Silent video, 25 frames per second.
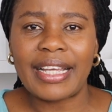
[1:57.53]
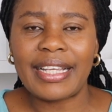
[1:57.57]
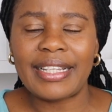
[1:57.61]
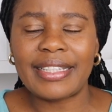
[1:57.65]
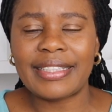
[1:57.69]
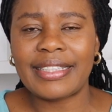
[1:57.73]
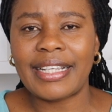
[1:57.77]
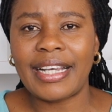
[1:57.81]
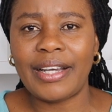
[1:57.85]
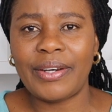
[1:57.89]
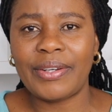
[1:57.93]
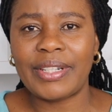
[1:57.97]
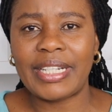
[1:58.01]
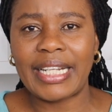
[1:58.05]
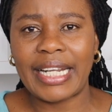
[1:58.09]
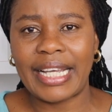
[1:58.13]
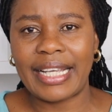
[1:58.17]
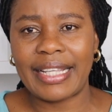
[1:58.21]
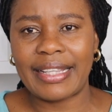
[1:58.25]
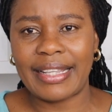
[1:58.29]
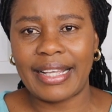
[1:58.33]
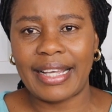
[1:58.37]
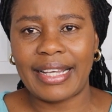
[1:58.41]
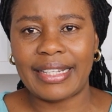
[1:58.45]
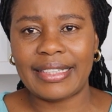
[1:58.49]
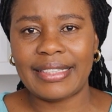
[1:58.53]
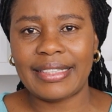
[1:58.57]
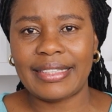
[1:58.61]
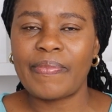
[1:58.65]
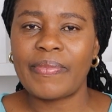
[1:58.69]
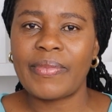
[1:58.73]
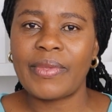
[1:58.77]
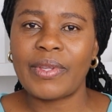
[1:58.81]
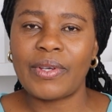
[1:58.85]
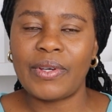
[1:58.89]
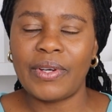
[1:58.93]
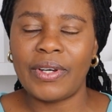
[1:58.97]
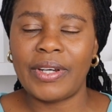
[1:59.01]
a child like that?
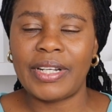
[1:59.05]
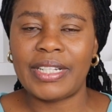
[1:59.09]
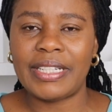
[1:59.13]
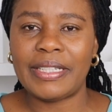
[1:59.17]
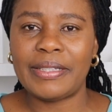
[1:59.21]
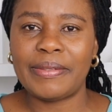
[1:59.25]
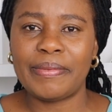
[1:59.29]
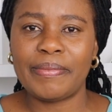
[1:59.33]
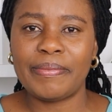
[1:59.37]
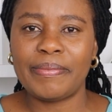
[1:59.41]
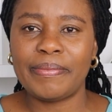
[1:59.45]
God.